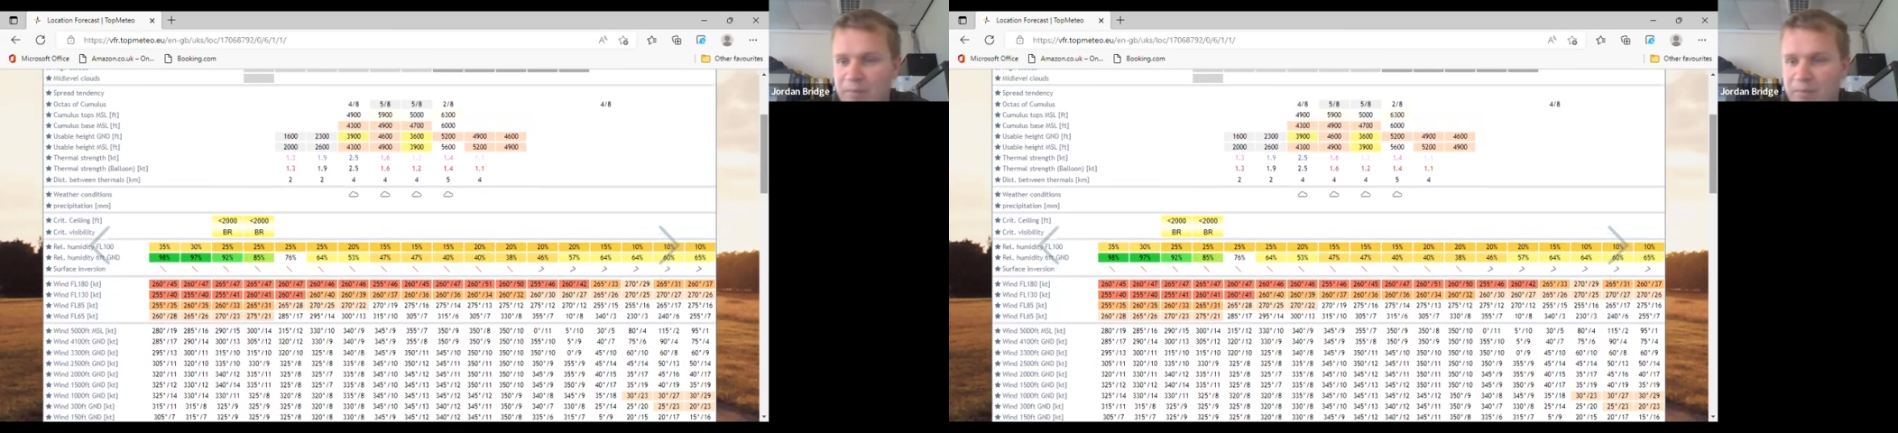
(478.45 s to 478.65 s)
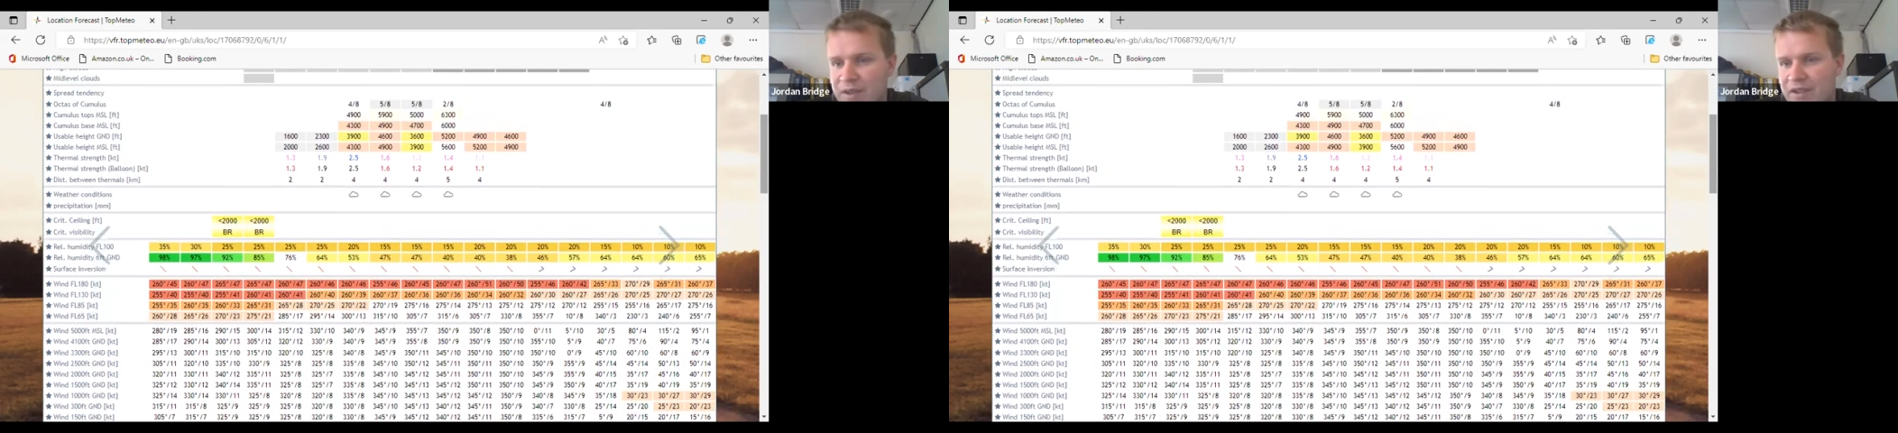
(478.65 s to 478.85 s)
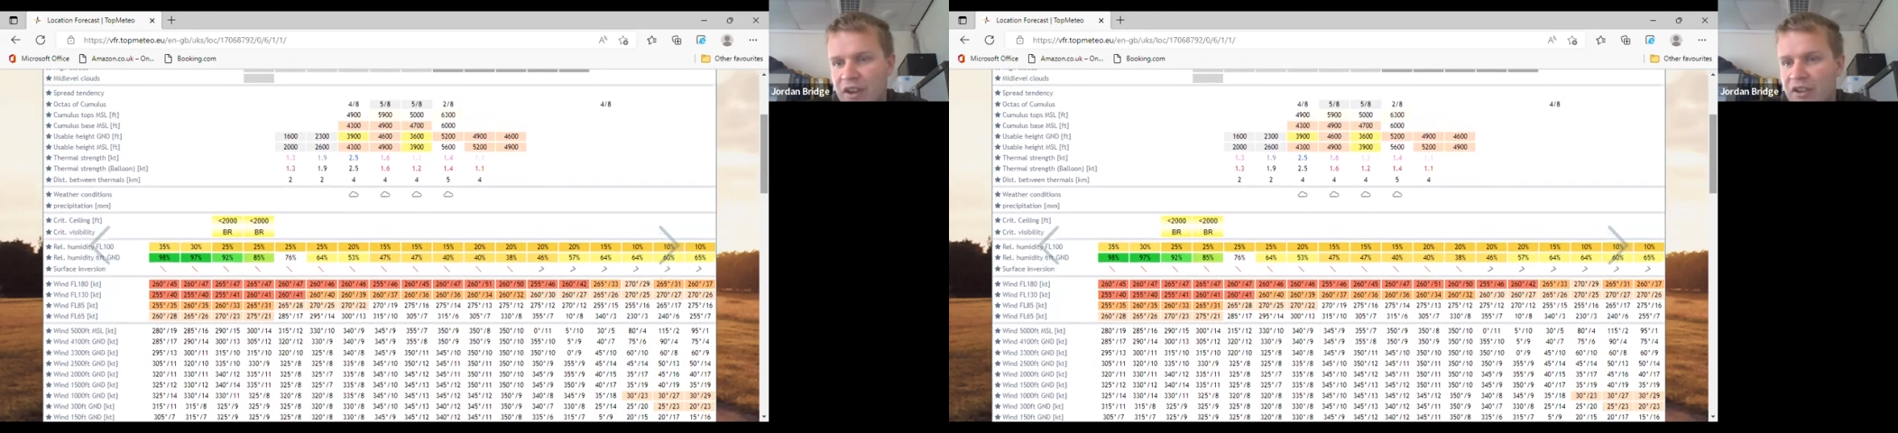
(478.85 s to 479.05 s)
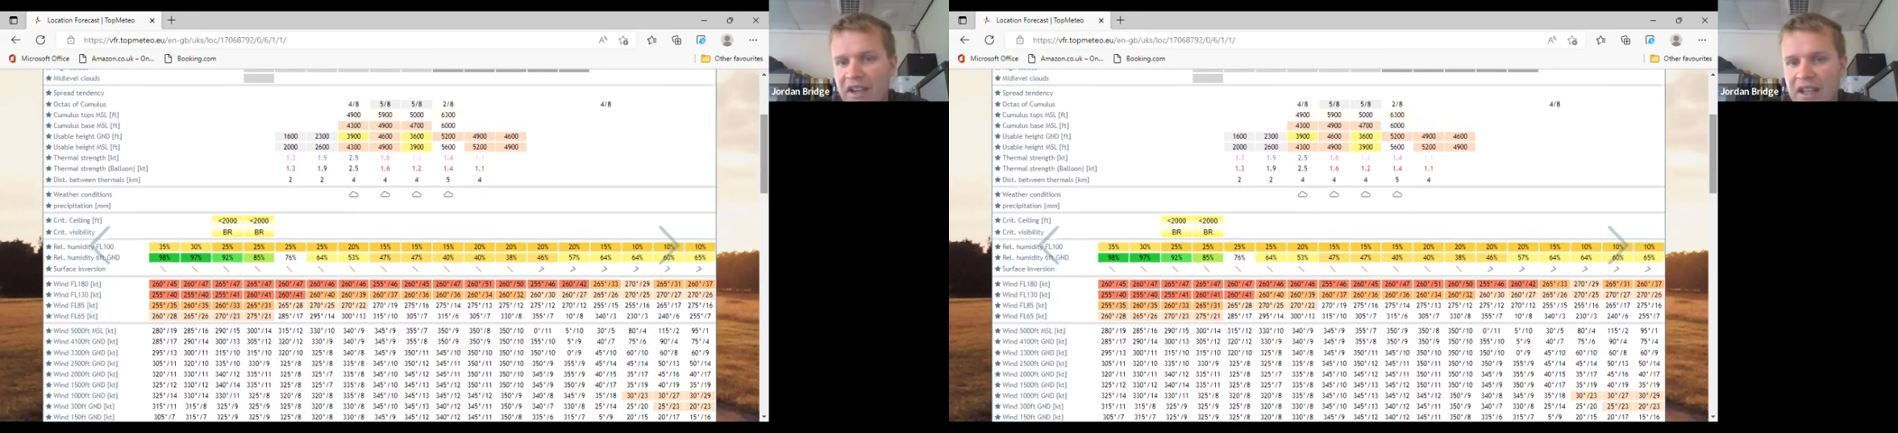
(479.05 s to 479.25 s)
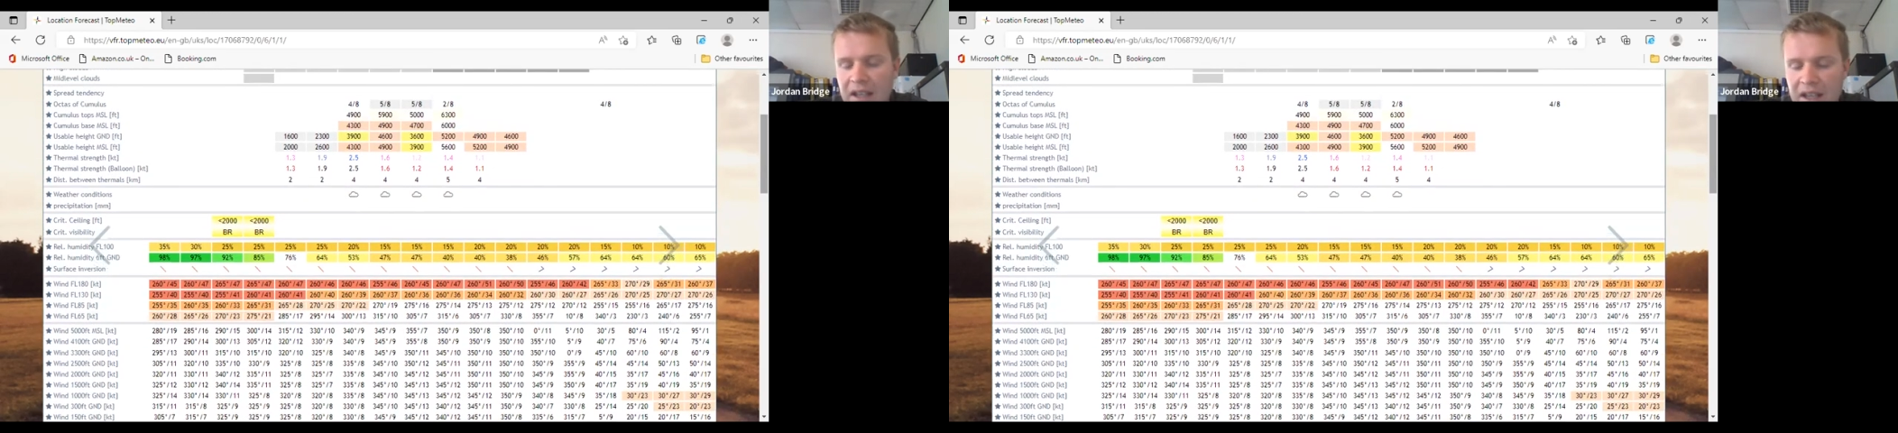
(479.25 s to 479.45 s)

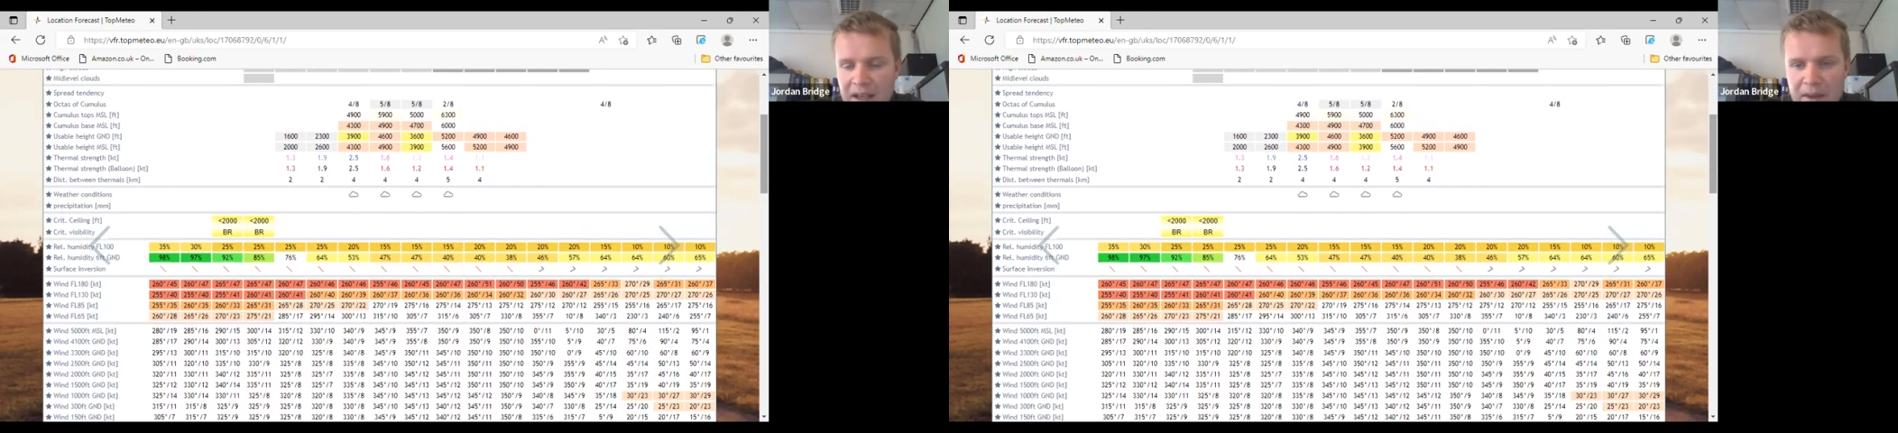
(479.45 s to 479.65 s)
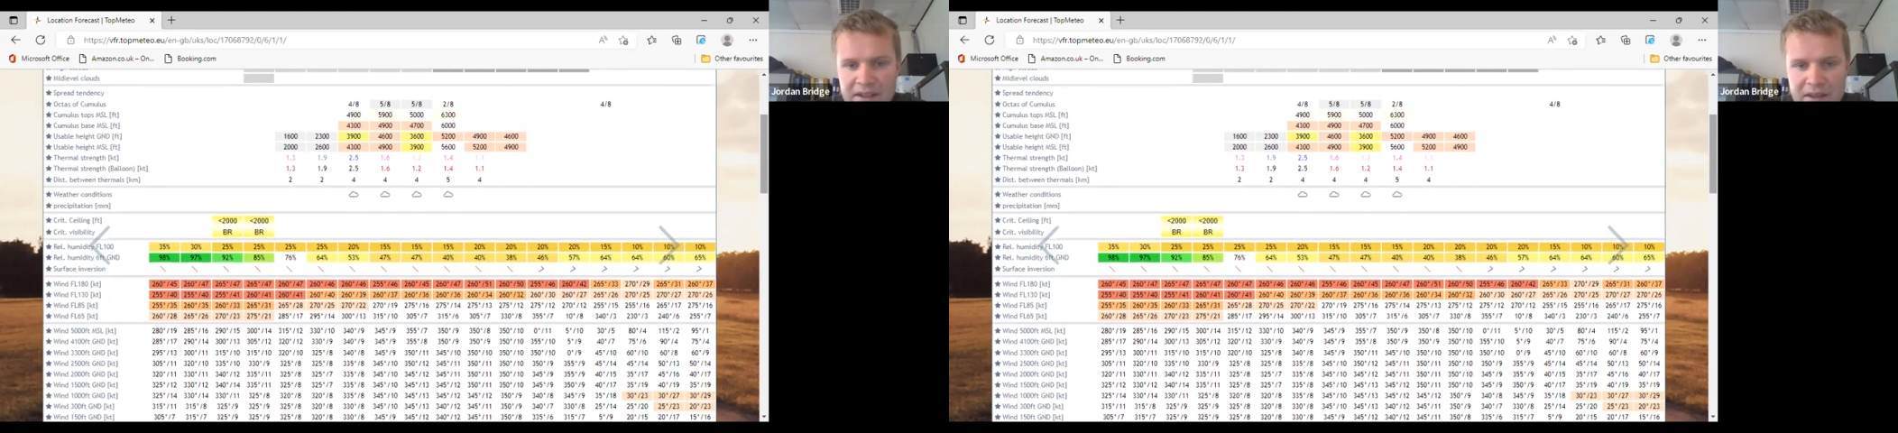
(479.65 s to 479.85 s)
certainly better